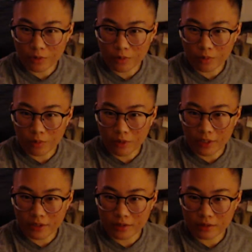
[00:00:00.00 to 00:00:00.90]

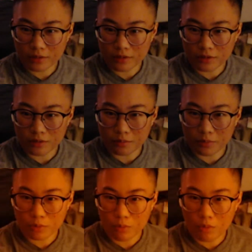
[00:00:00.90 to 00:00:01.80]
why this is be
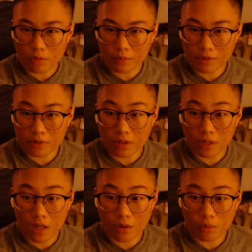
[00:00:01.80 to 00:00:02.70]
warmer, a
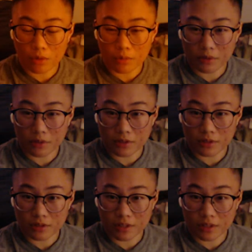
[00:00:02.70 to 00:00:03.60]
lot warmer, this
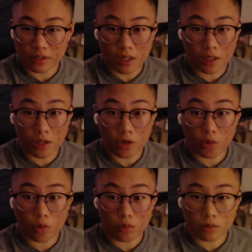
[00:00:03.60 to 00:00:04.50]
is like a lot
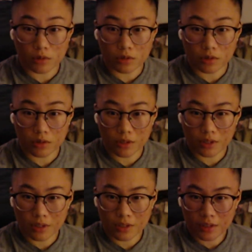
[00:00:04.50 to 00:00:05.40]
colder,
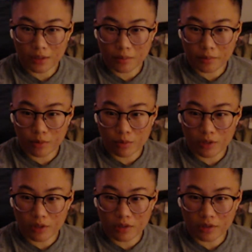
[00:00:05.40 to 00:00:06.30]
but you
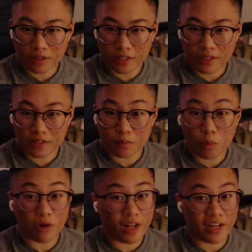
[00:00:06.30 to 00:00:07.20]
want to look like it's
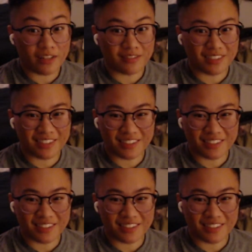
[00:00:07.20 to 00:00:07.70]
more lively,